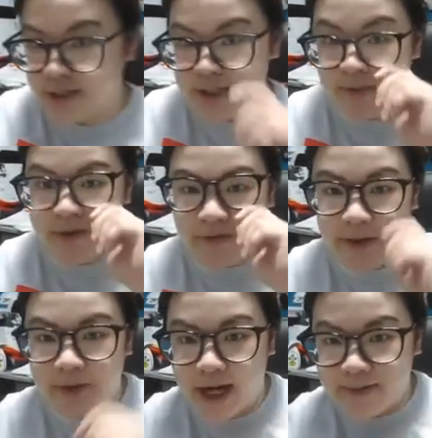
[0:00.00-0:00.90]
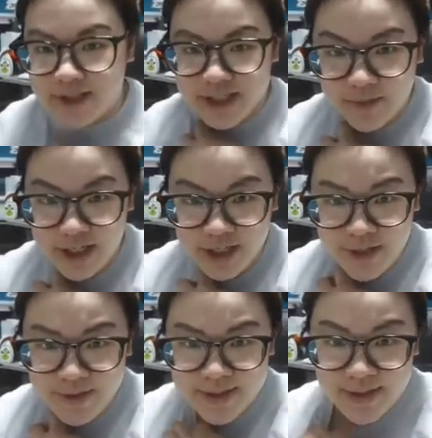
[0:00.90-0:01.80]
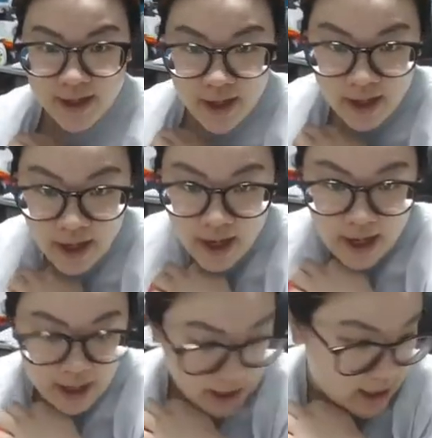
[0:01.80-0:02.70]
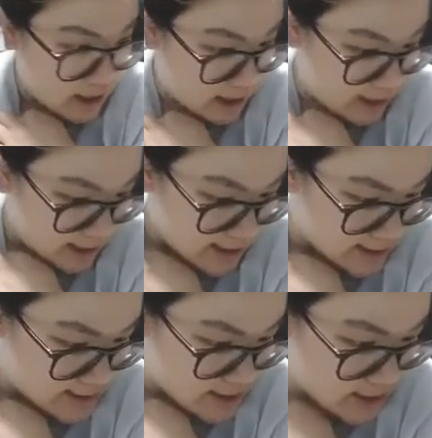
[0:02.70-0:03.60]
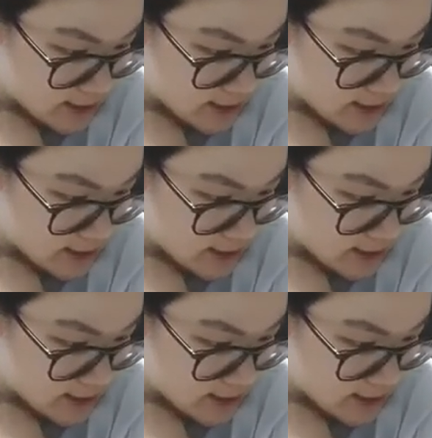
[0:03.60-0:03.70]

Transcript: some of the fabric options that we can use. And